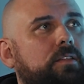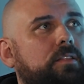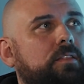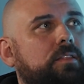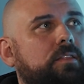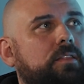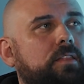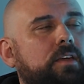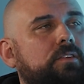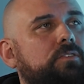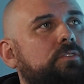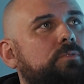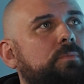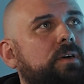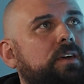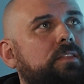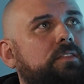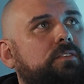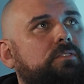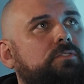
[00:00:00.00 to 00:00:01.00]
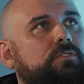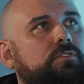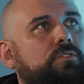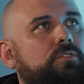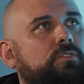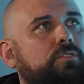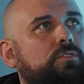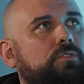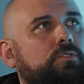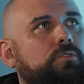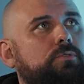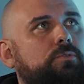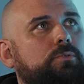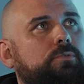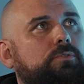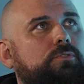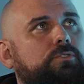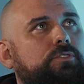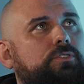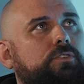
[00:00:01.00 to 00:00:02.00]
then you made this
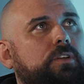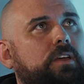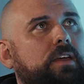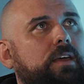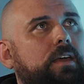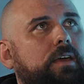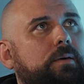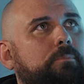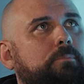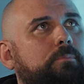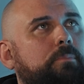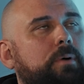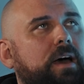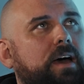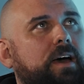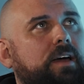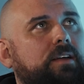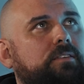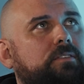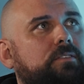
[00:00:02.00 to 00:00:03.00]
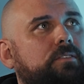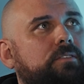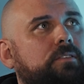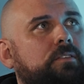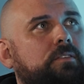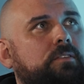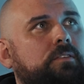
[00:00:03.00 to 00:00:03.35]
huge impact